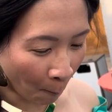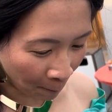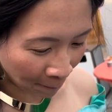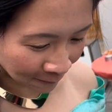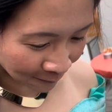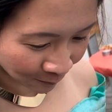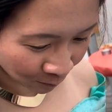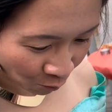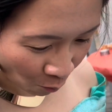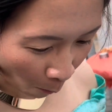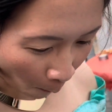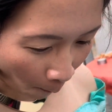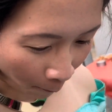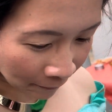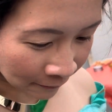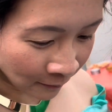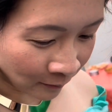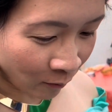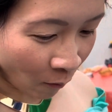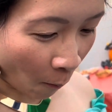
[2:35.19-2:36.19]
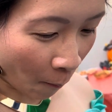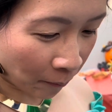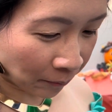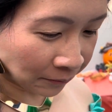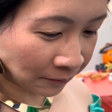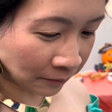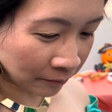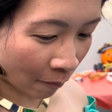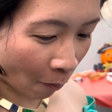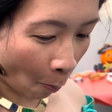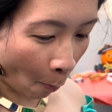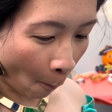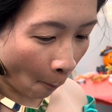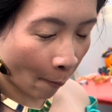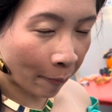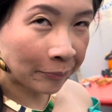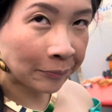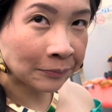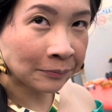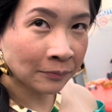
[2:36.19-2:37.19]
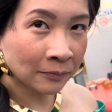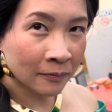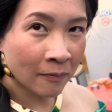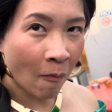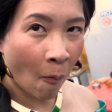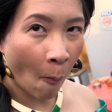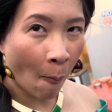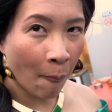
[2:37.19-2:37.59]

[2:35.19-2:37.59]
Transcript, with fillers: You've been saying this for a year.